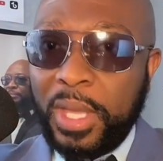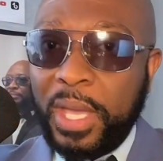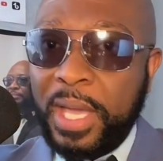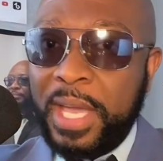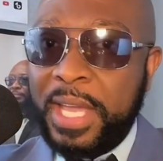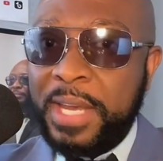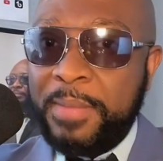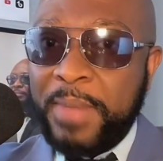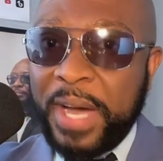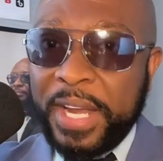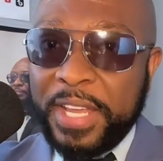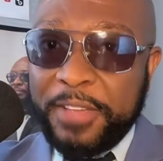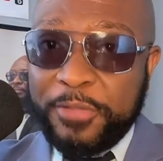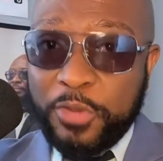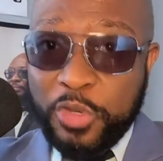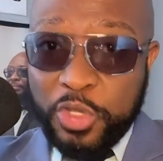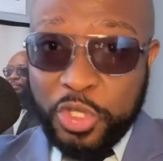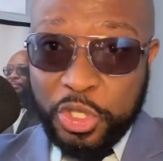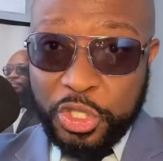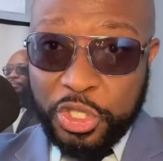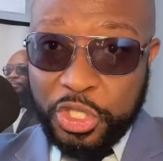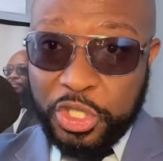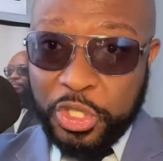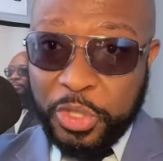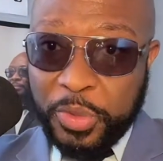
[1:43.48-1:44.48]
Anybody, if you
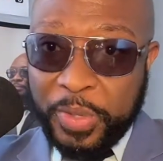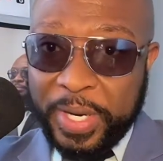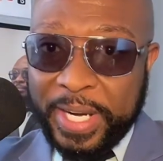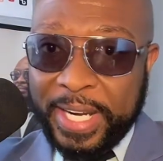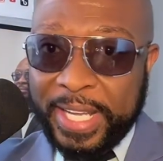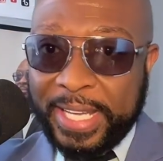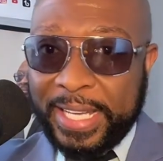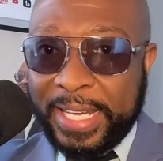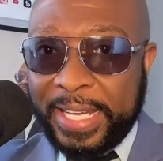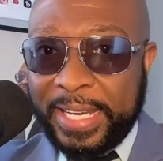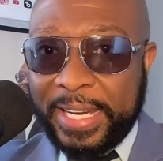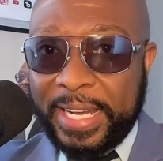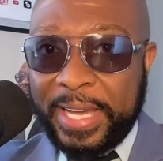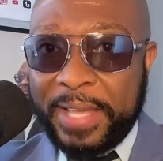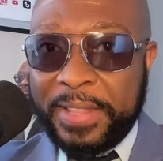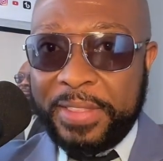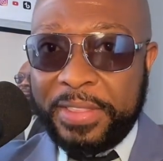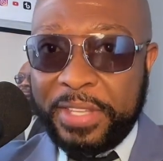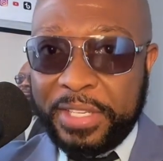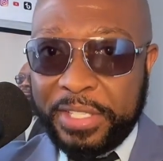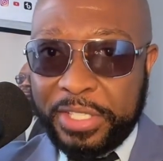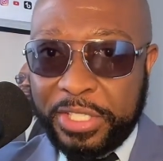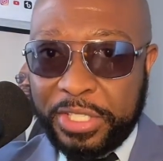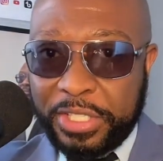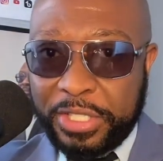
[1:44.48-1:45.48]
just joined, again,
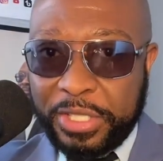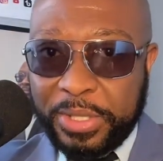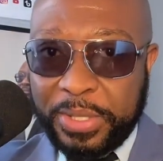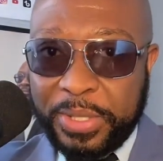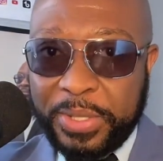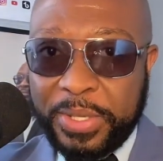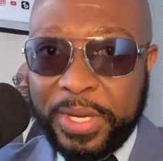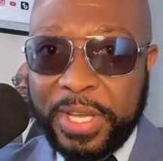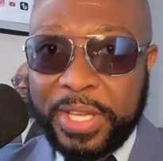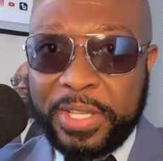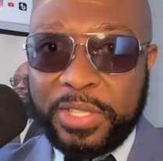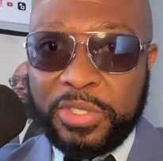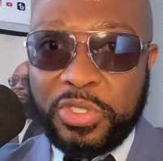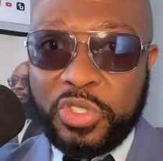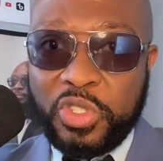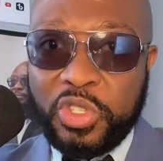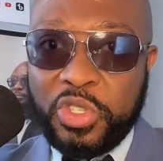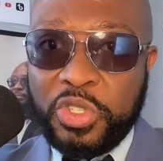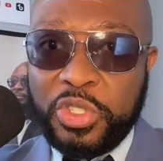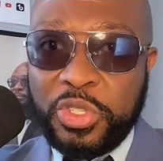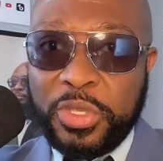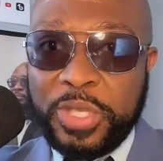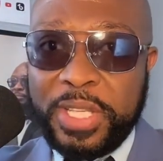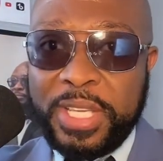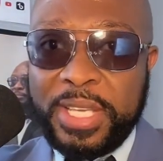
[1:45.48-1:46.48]
this show is
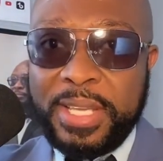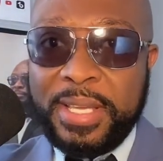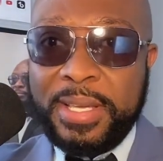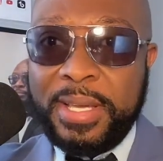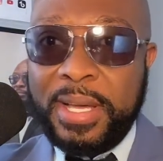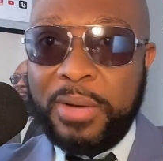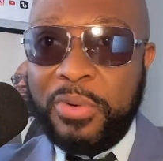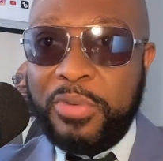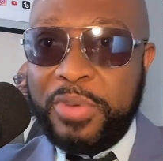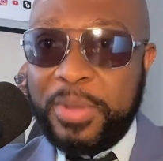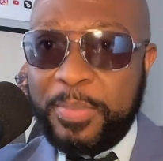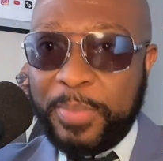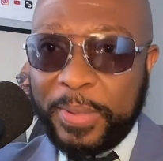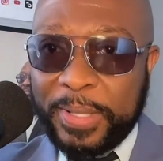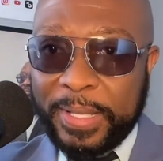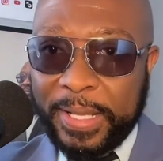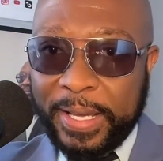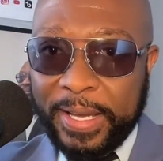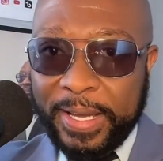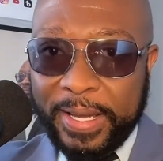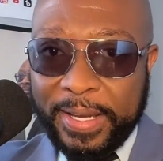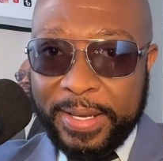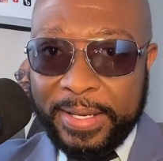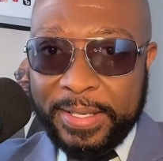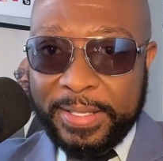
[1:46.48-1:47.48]
usually we
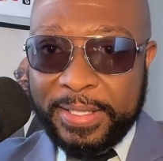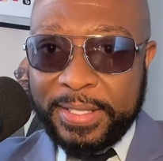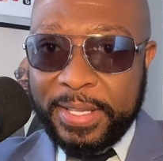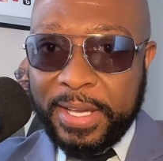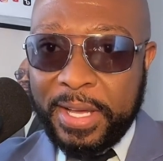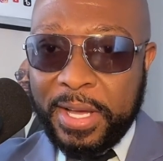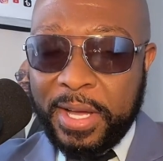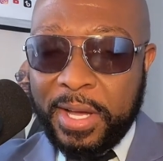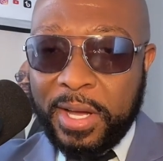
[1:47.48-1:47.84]
played